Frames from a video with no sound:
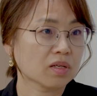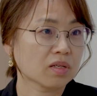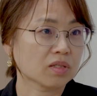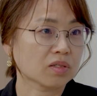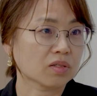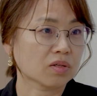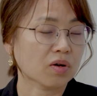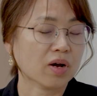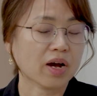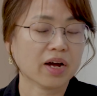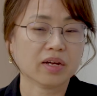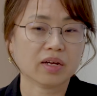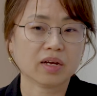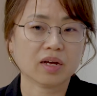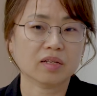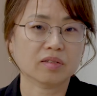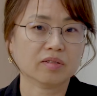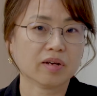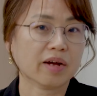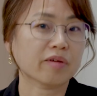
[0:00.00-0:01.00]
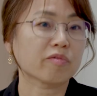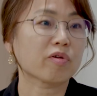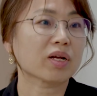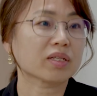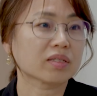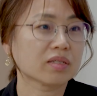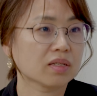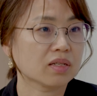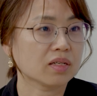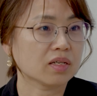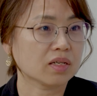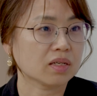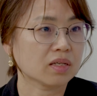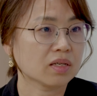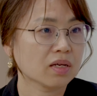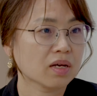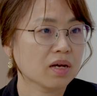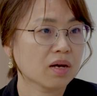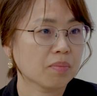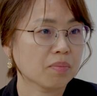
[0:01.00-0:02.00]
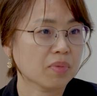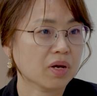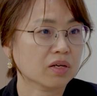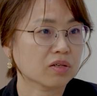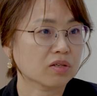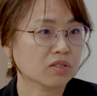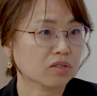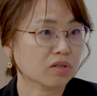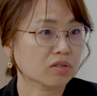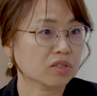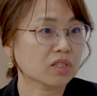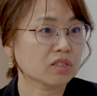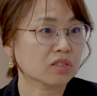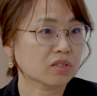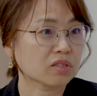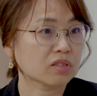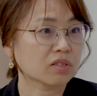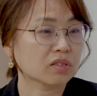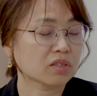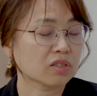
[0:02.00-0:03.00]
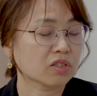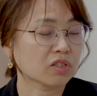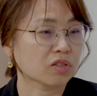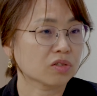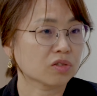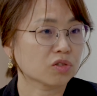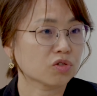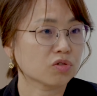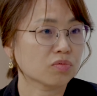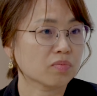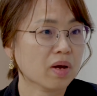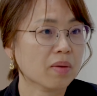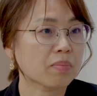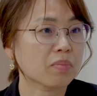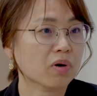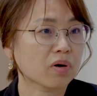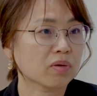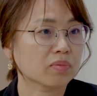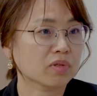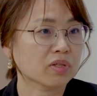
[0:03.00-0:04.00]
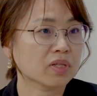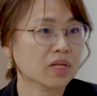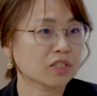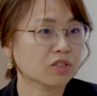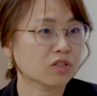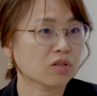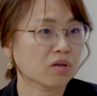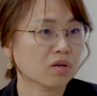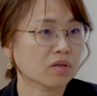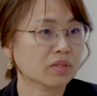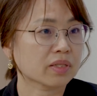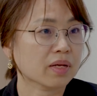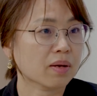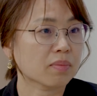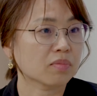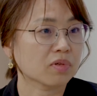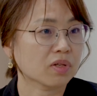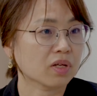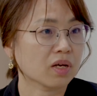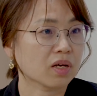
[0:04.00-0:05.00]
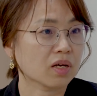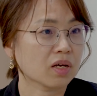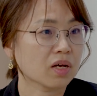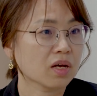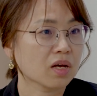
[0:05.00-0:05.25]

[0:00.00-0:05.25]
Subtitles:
So I can directly make a suggestion to member of the National Assembly.